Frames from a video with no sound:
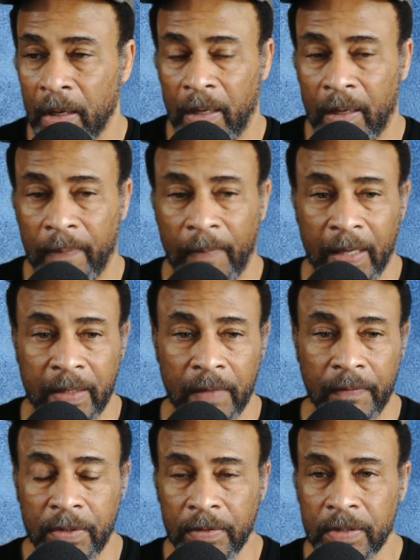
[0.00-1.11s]
I give
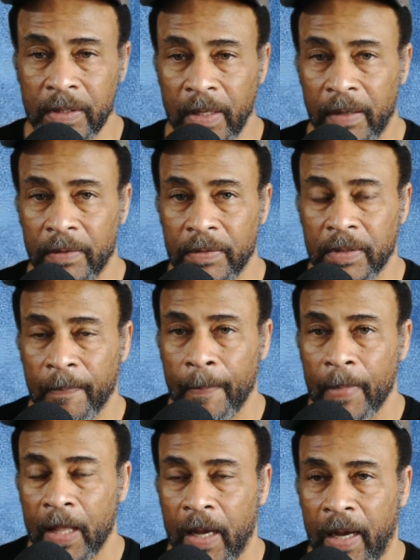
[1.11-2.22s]
you two scenarios.
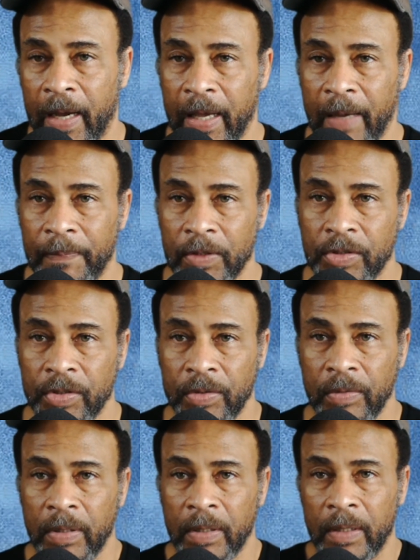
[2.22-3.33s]
I happen
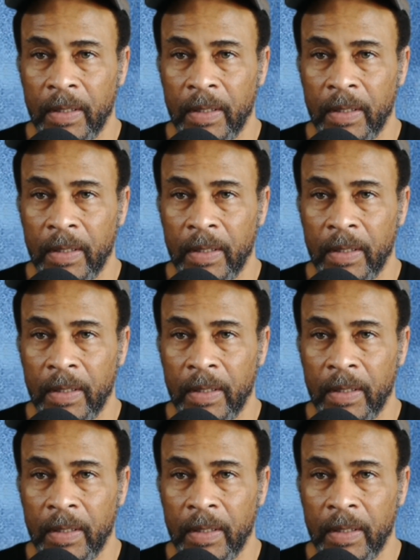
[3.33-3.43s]
to